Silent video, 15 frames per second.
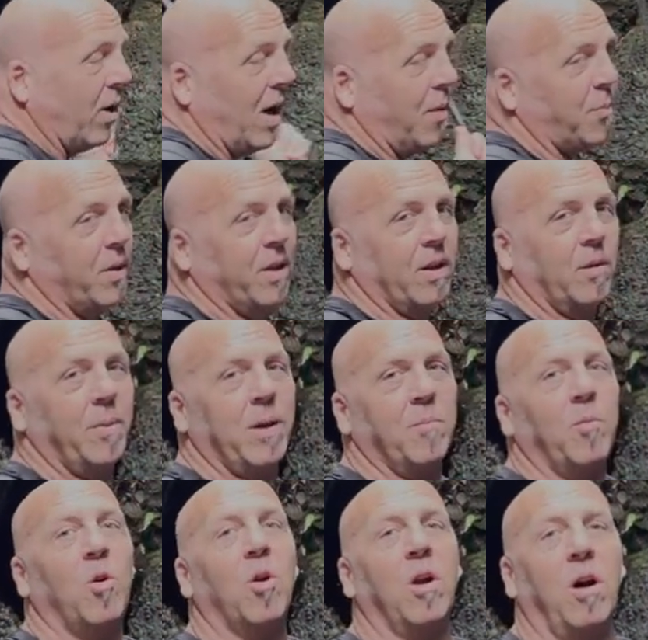up a little bit
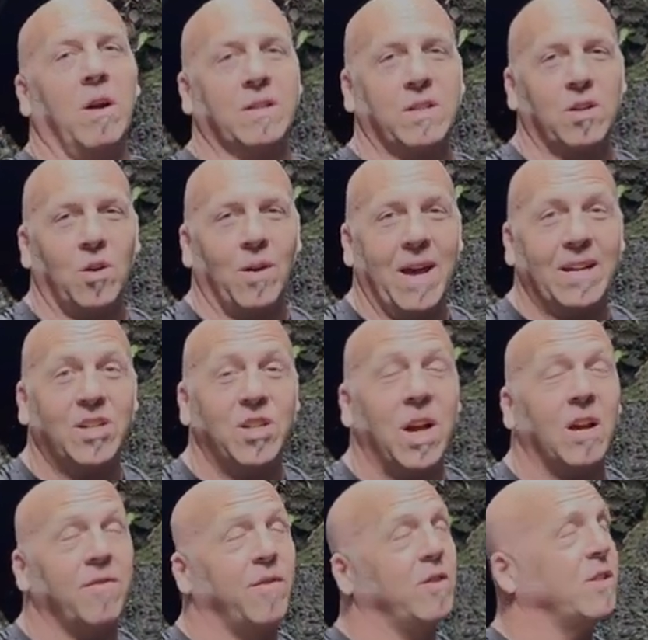more also and check
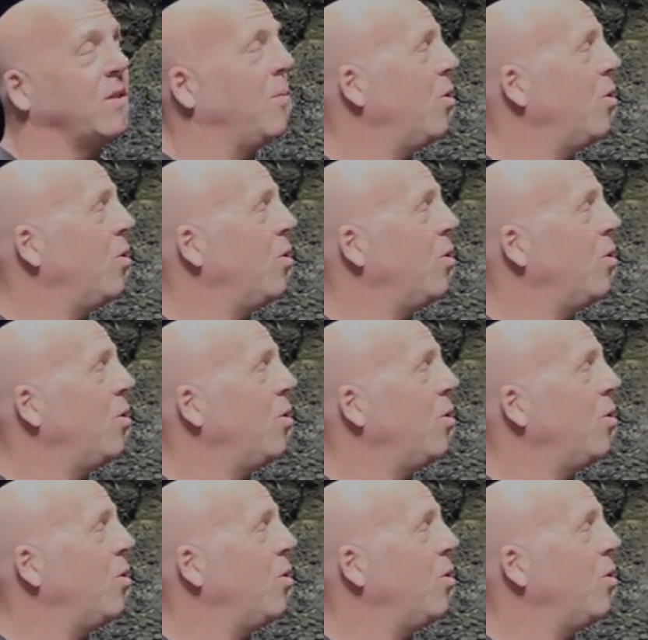for some